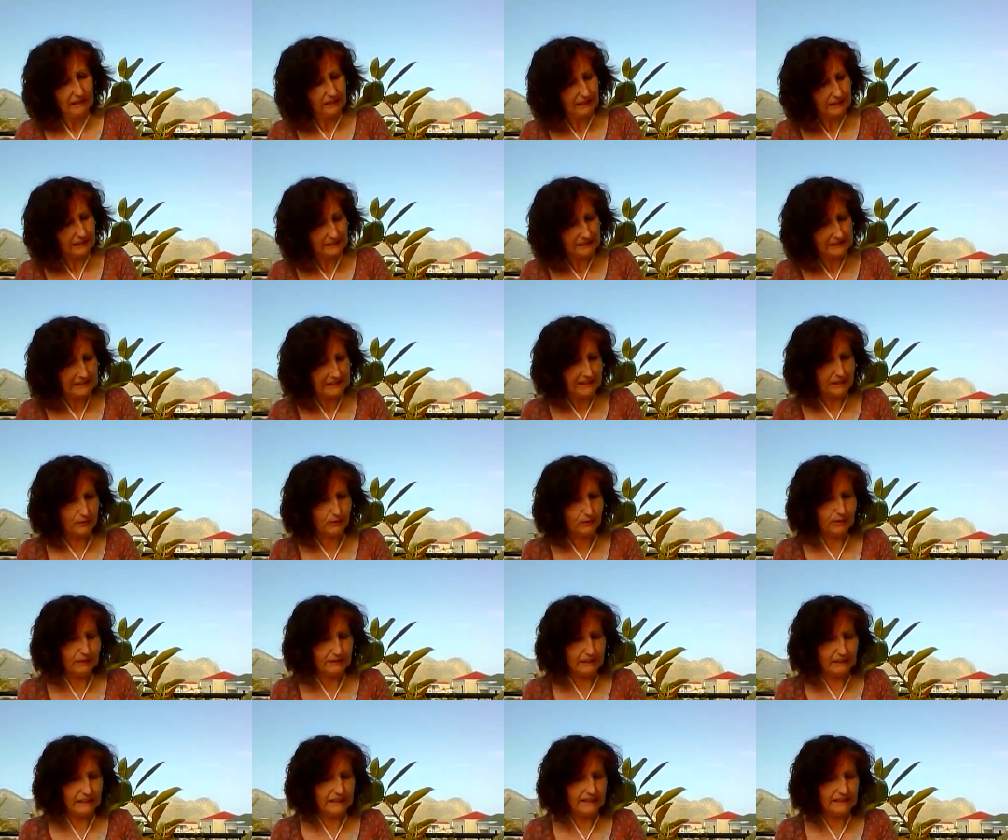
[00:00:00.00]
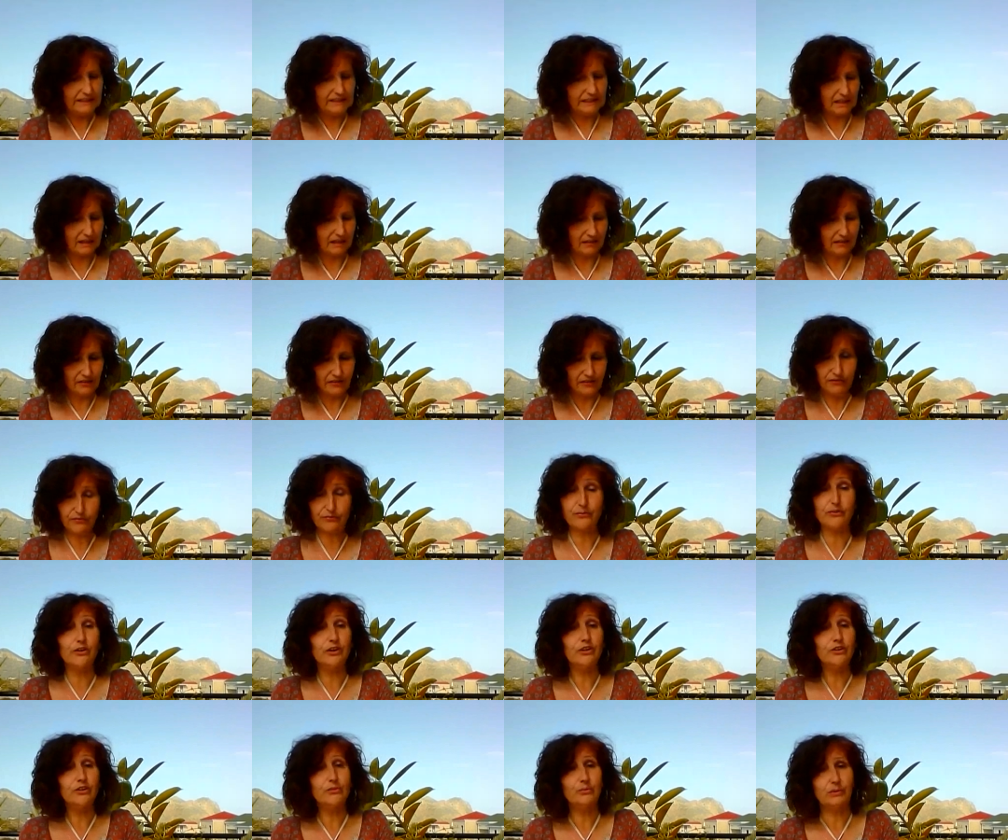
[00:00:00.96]
Let's see what is on the
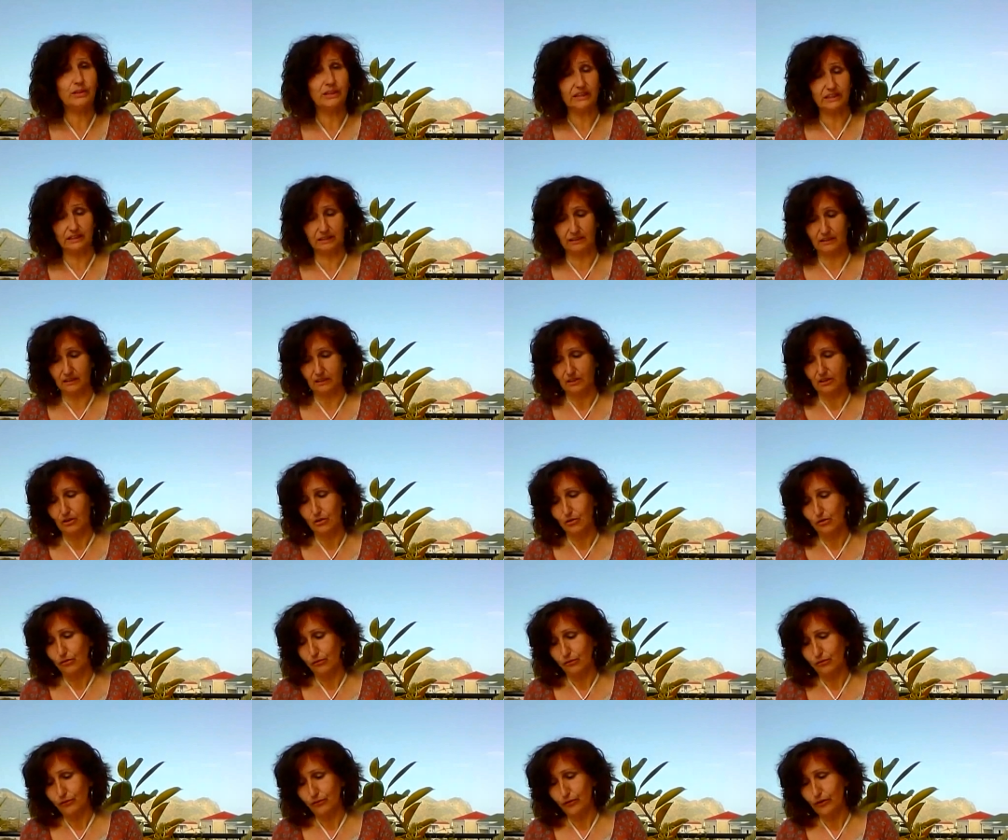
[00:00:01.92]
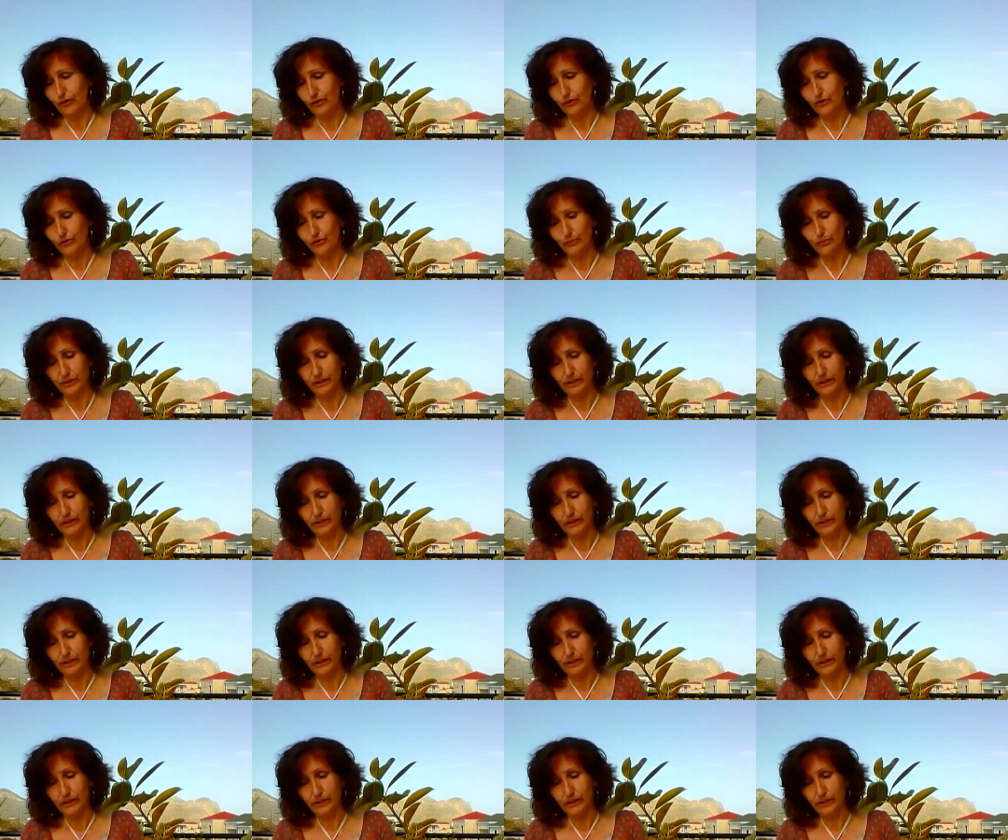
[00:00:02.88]
fourth week for